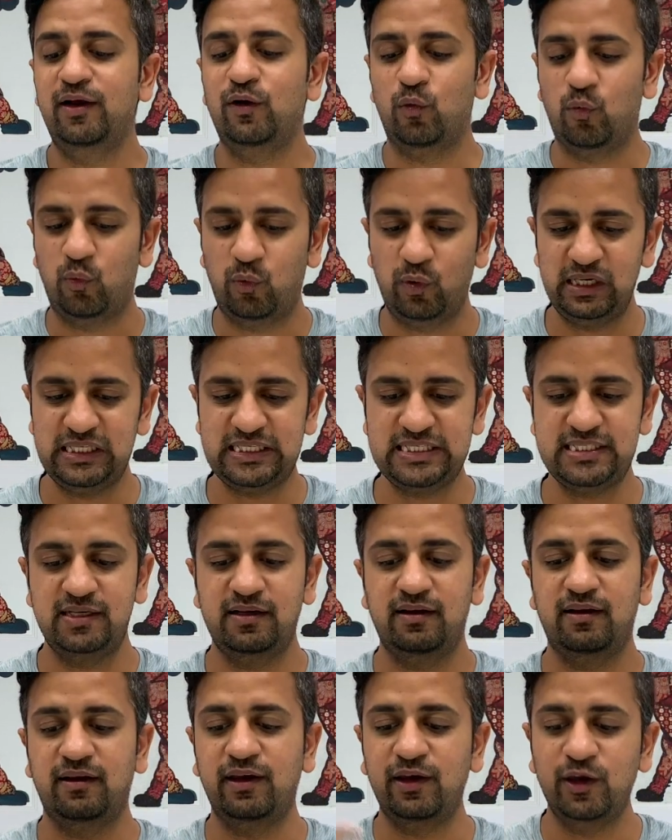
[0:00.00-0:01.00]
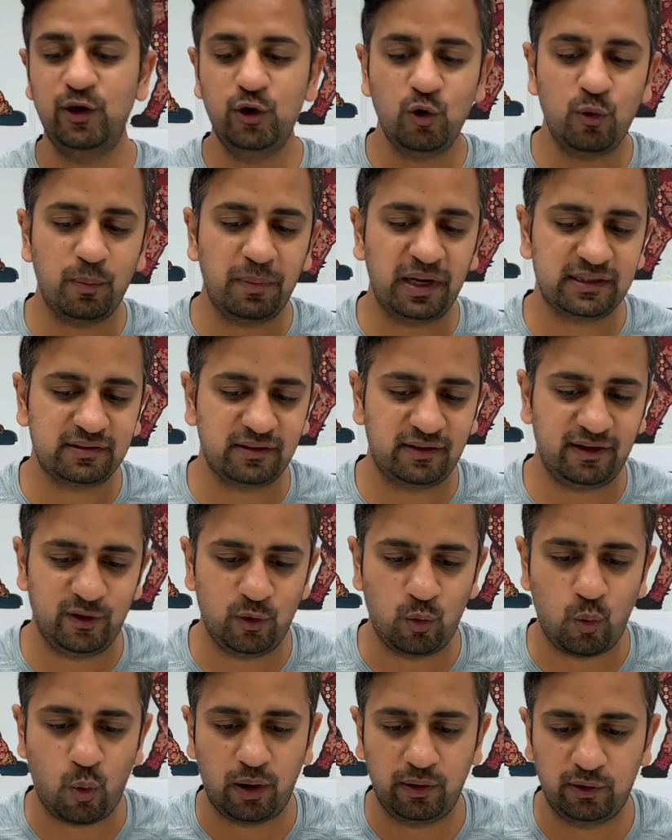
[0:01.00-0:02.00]
which new method
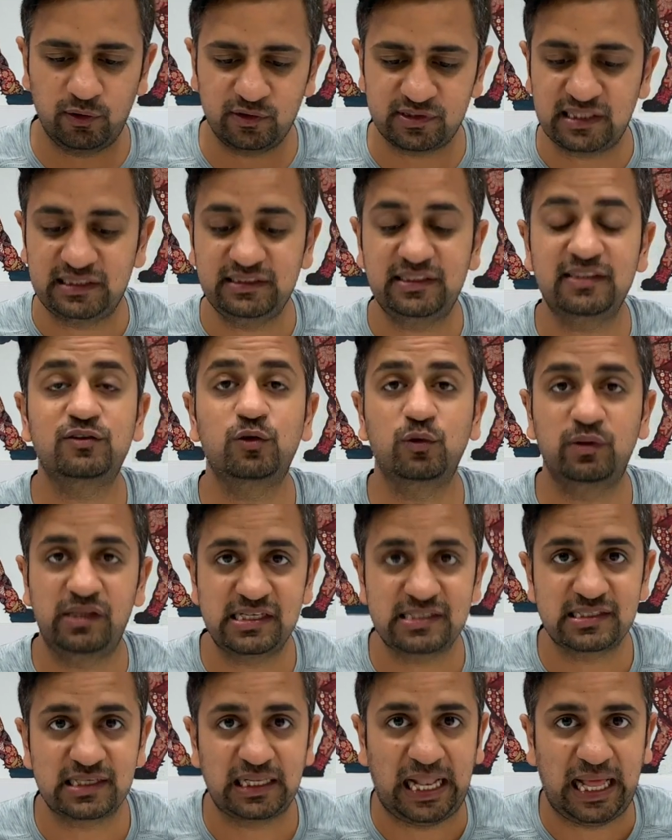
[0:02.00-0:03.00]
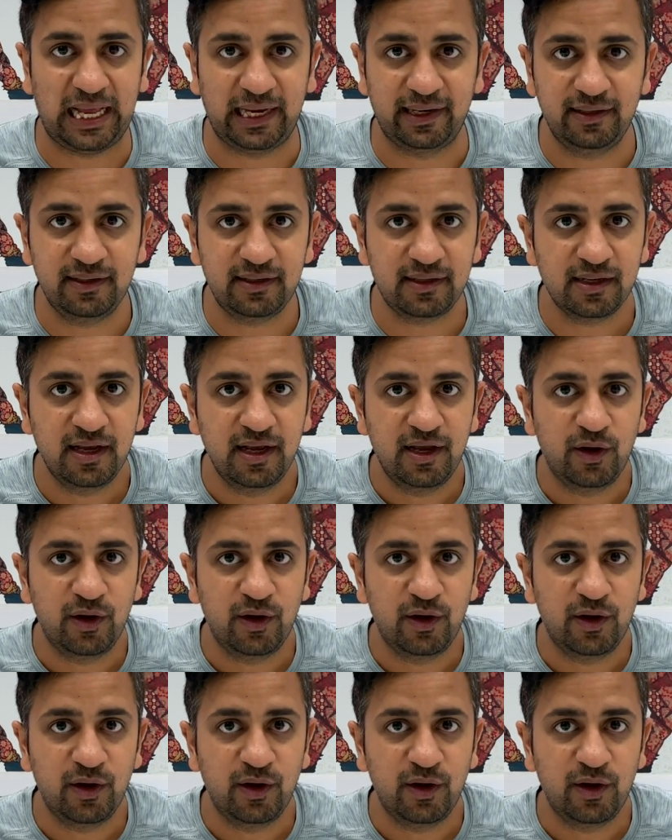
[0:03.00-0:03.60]
you want to suggest to this client,